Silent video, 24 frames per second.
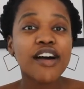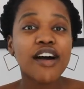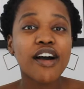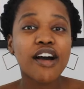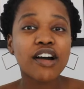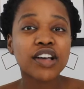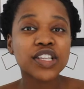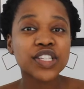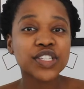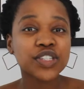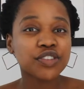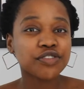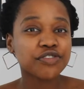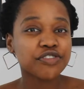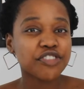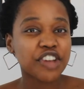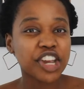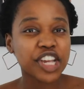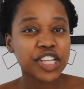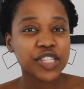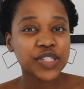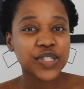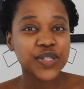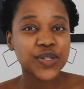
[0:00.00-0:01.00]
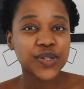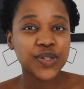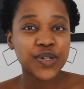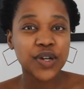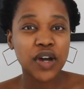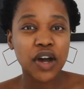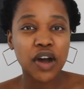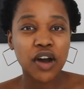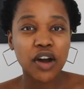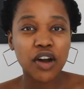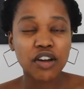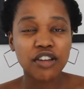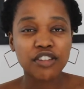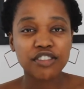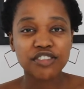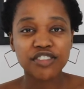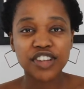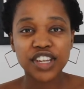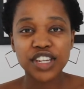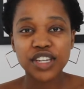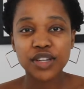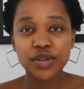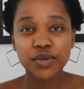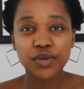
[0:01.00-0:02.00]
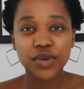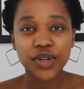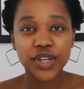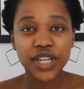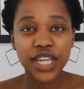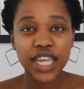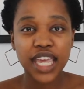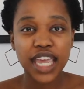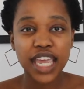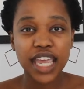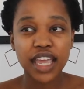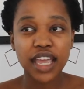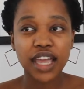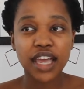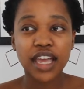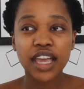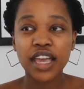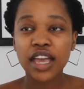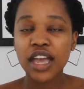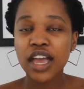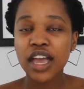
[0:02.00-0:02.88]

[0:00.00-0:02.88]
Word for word: ask your friends who are already working